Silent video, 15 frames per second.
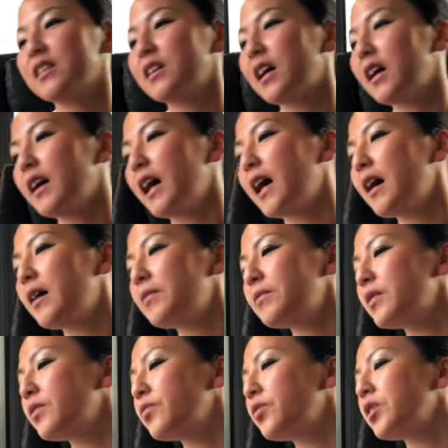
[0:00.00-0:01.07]
have
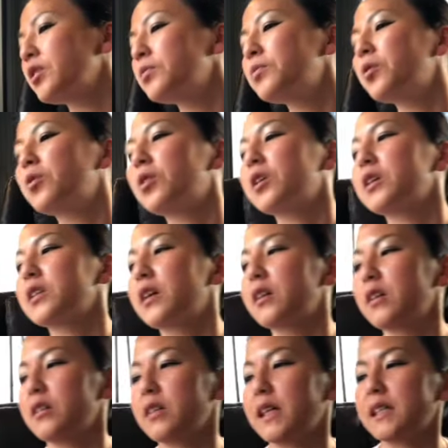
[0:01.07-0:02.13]
a few more that
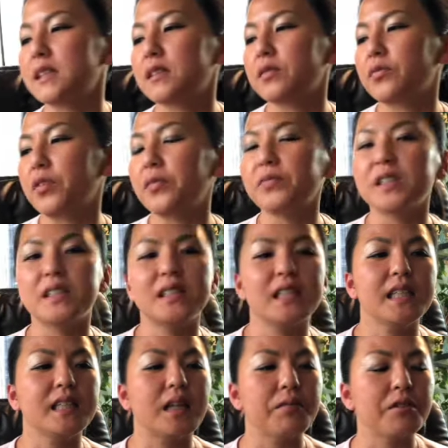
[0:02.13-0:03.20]
are like from the
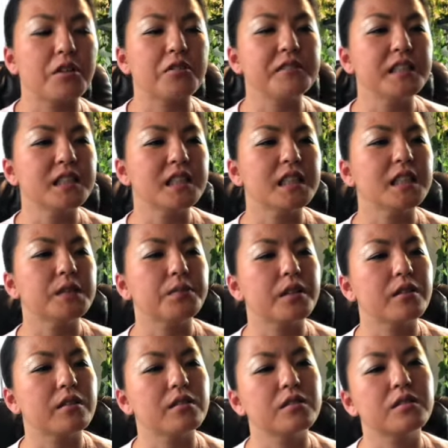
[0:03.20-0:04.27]
seed. I'm growing seeds, but
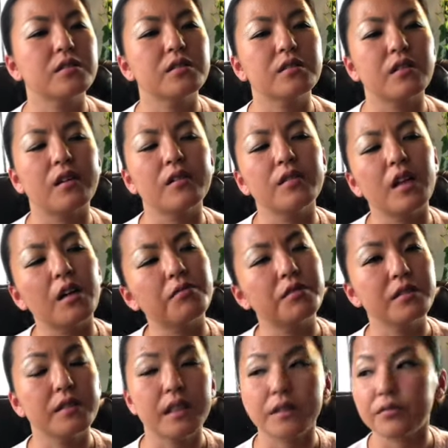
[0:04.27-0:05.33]
those are not
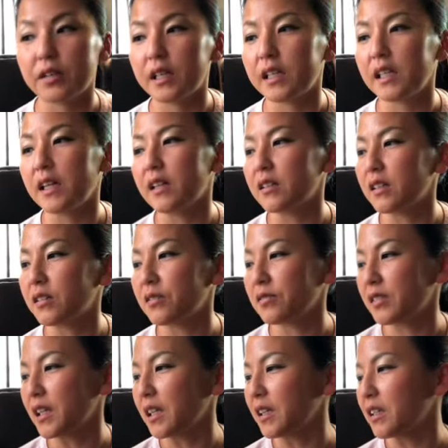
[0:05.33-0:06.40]
really ready, and I don't
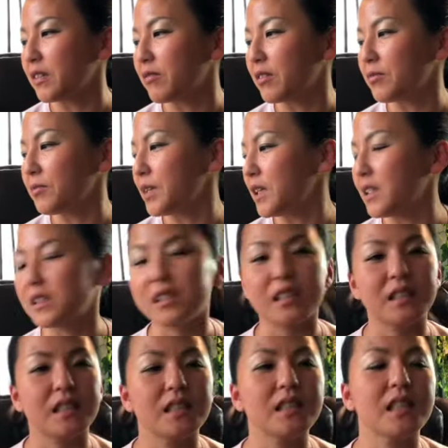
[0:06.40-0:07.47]
think you would be
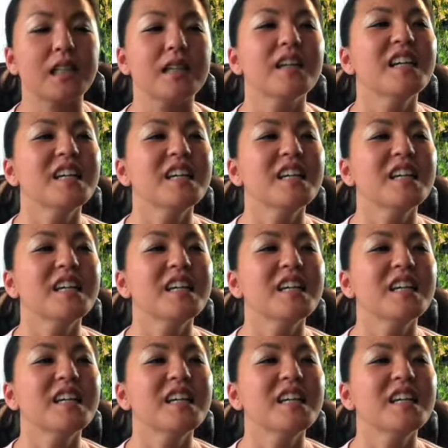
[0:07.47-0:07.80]
interested in seeing.